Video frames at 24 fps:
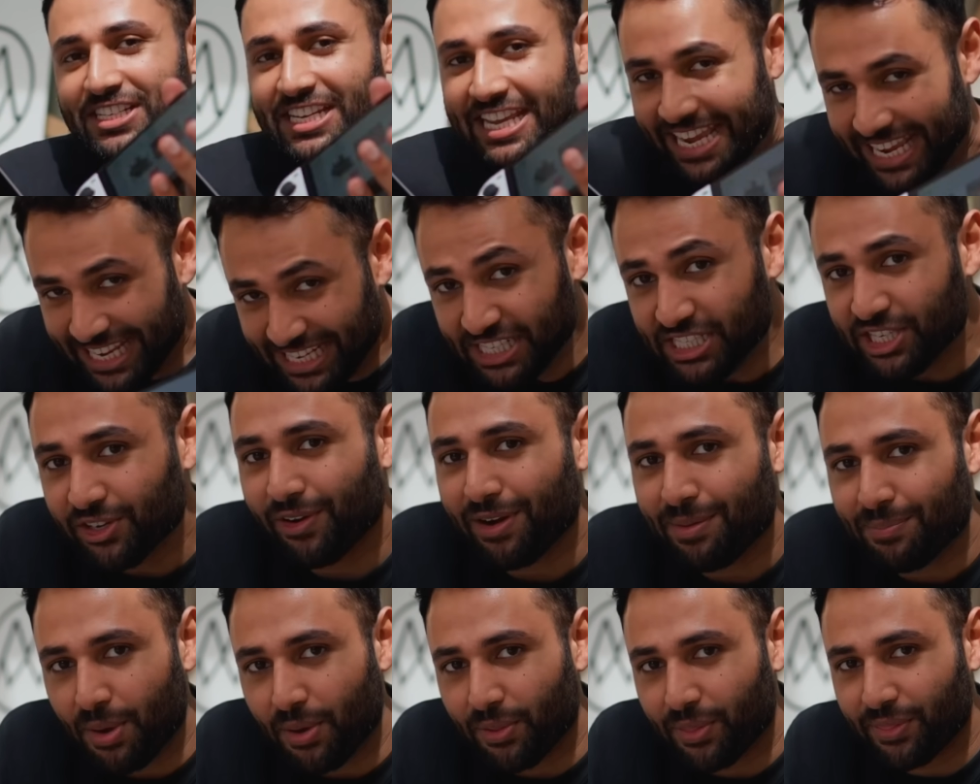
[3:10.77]
to
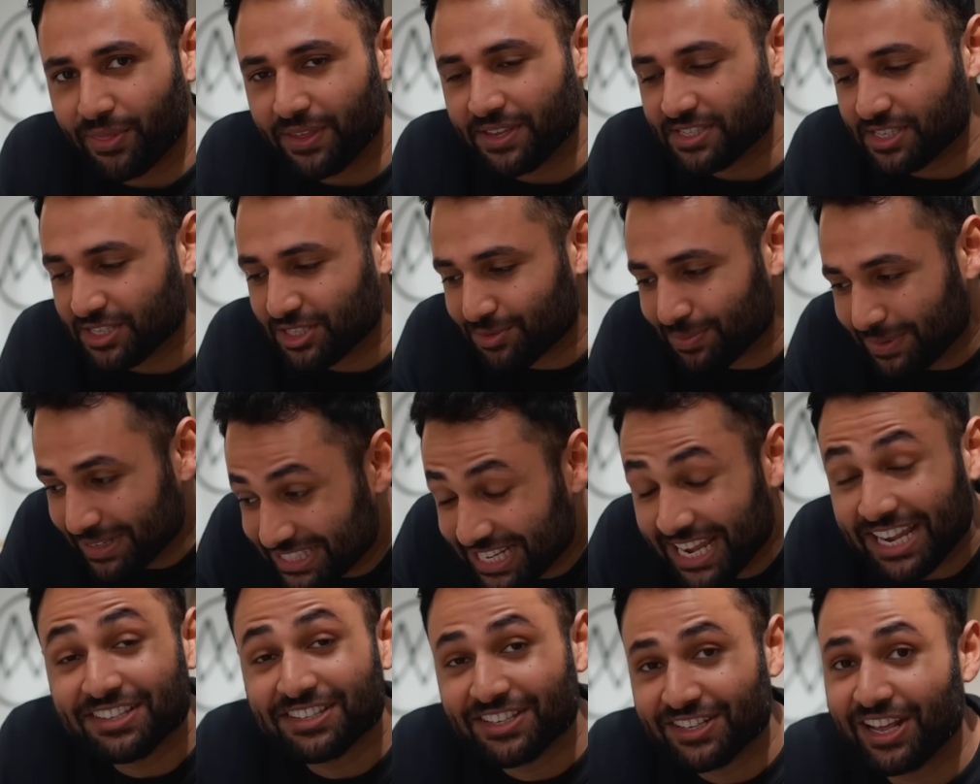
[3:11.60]
integrate both of these into my
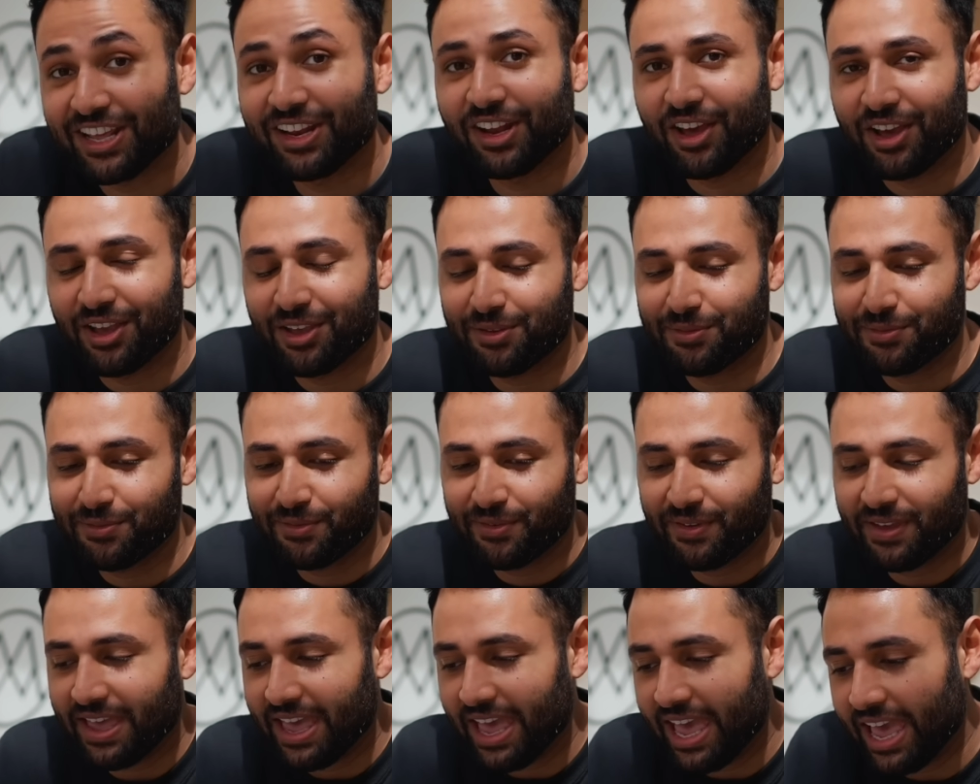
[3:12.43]
day-to-day life,
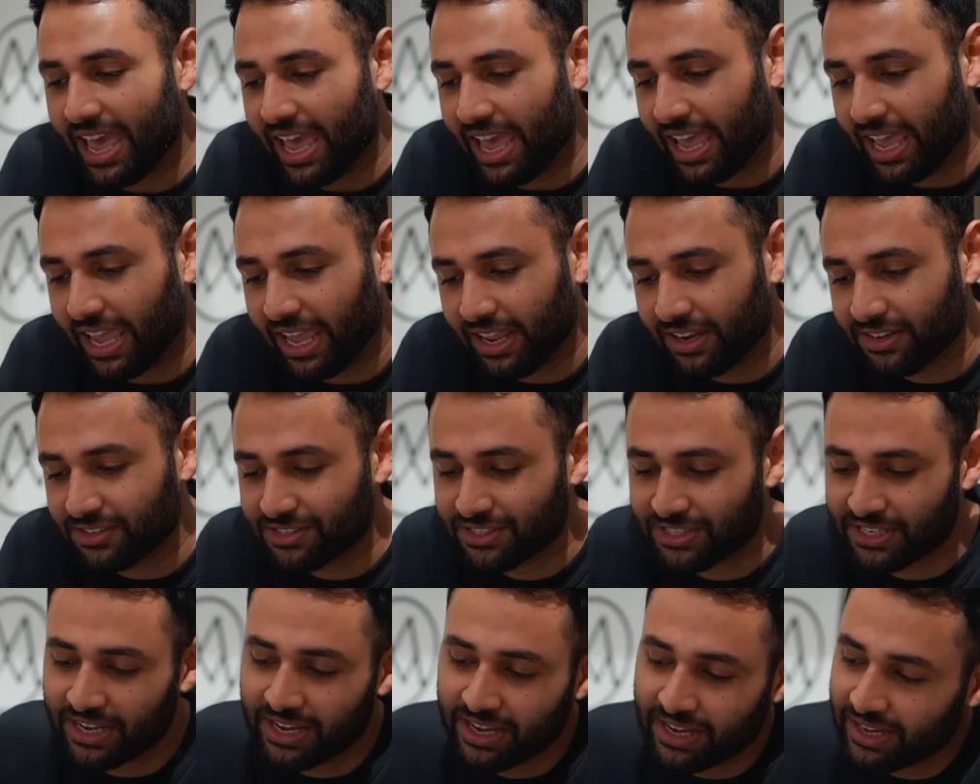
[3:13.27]

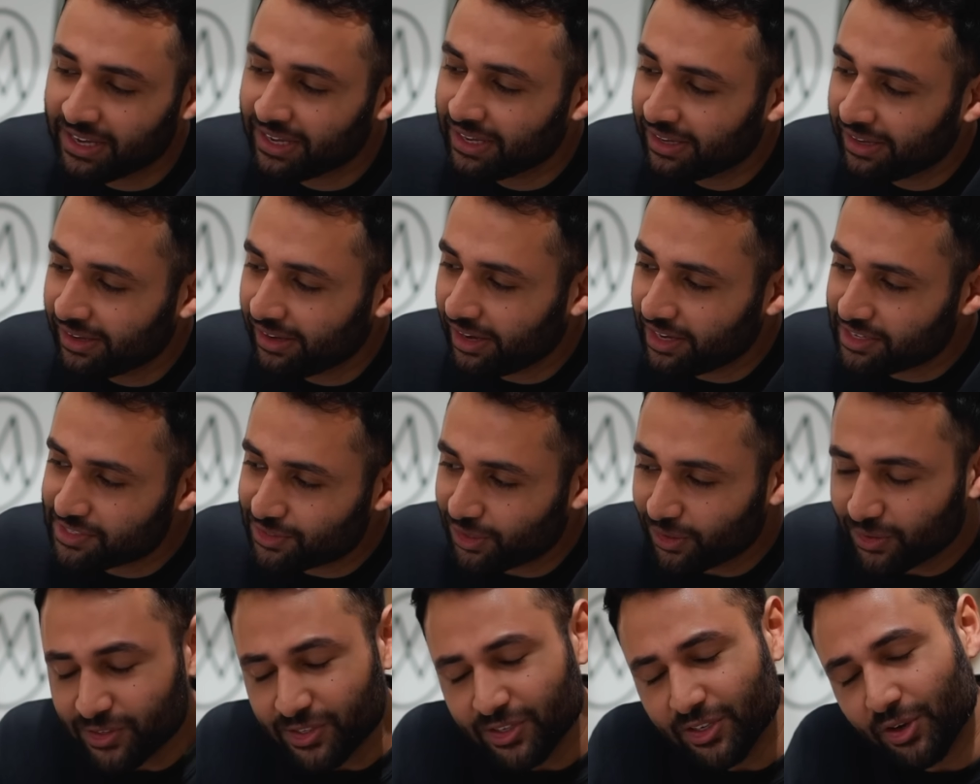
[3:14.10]
and I
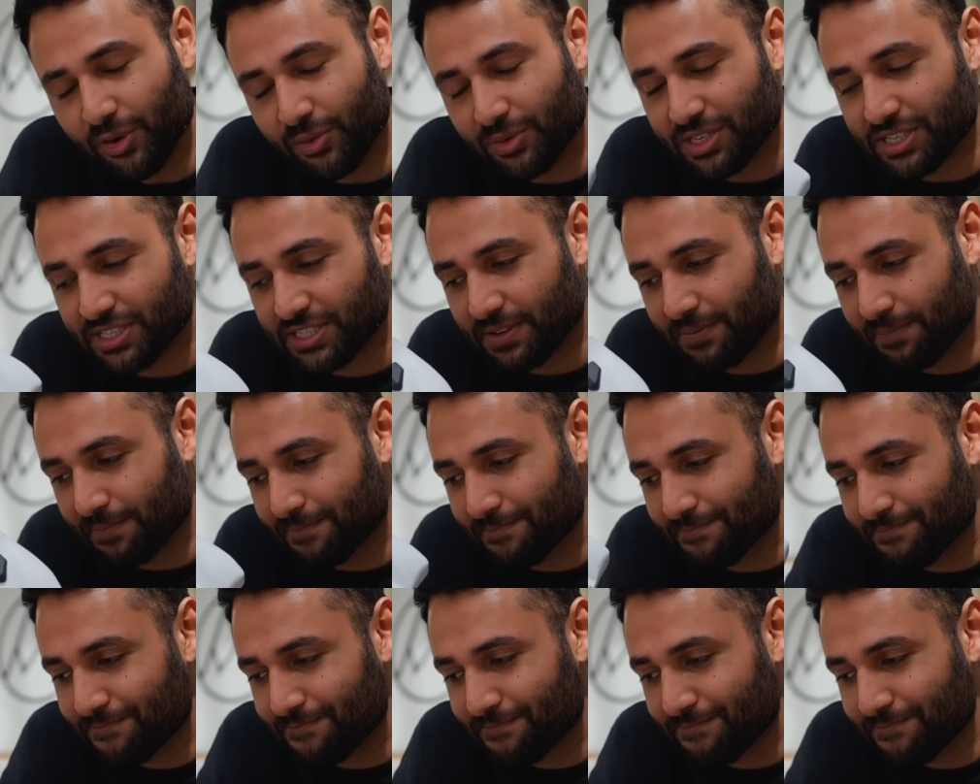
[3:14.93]
started to notice some